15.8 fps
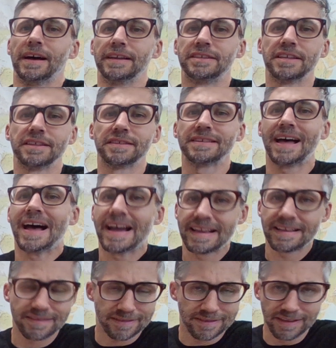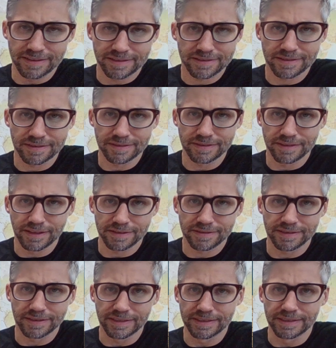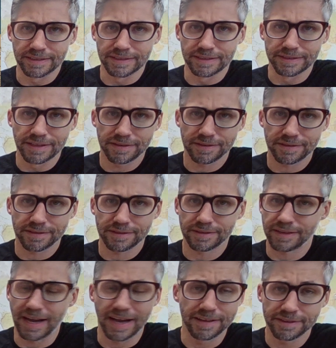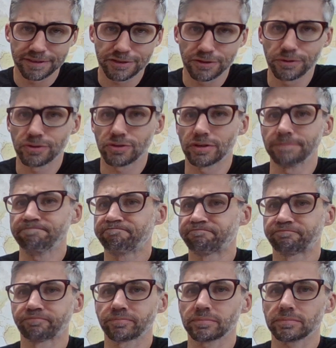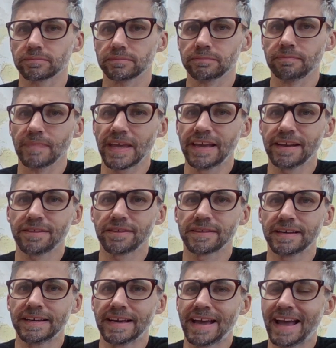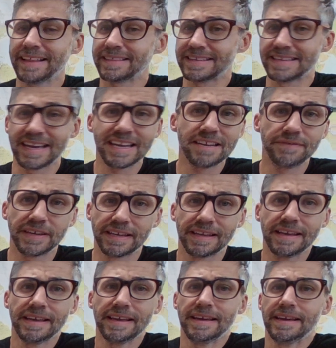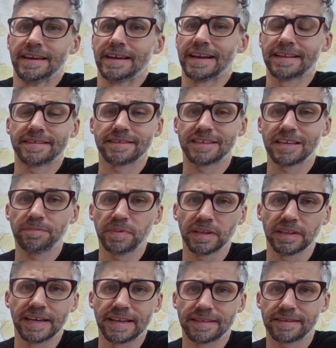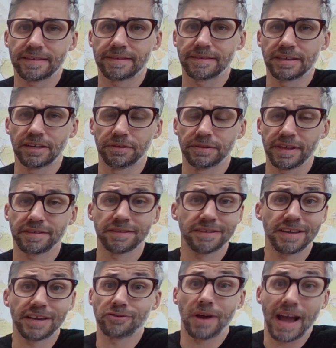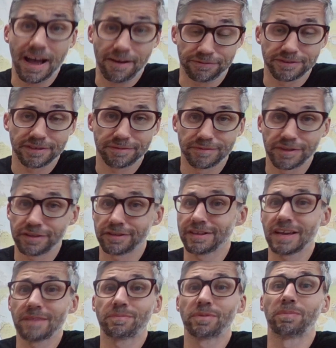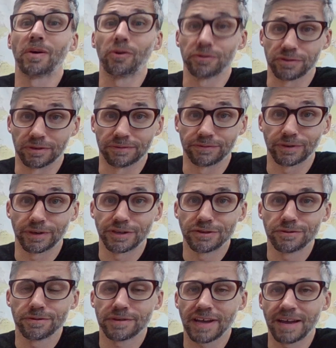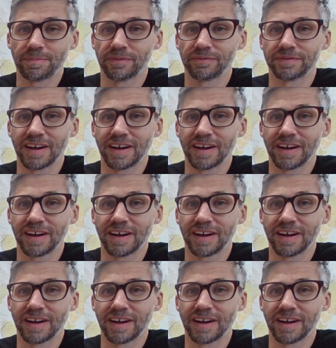designs this Constitution, and it's at the end of it, it stipulates, this is a draft. This is a proposal for a new type of